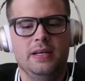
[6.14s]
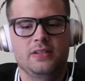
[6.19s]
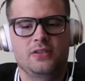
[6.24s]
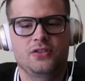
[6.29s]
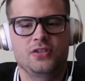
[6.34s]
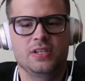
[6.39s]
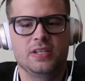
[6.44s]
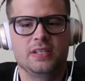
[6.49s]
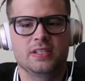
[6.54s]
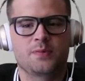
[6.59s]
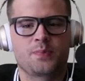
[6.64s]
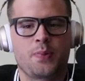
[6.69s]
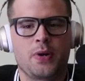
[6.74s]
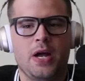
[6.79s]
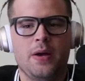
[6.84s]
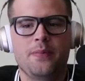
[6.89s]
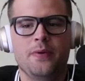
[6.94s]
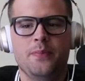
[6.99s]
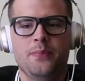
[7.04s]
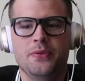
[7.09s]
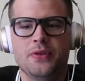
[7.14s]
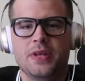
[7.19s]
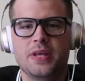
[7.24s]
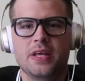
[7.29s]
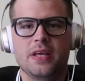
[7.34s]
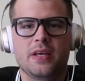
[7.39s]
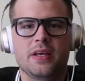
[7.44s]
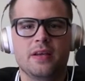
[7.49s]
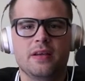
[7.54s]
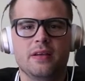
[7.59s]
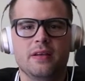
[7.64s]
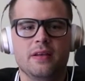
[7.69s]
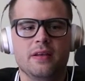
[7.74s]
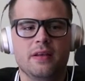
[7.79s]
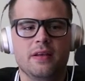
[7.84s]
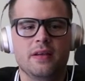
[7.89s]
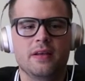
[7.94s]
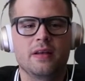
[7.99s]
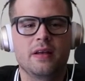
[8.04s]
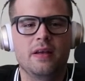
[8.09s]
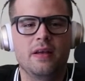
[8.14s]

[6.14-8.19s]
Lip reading: Geez, probably